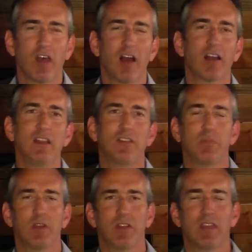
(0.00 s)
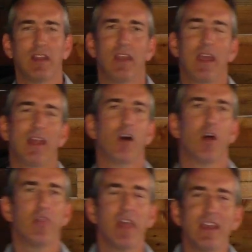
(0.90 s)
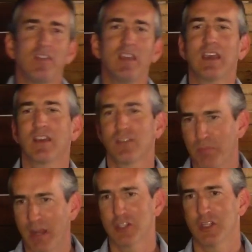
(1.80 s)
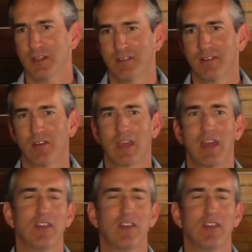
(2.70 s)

unclean spirits, and they seek expression, okay?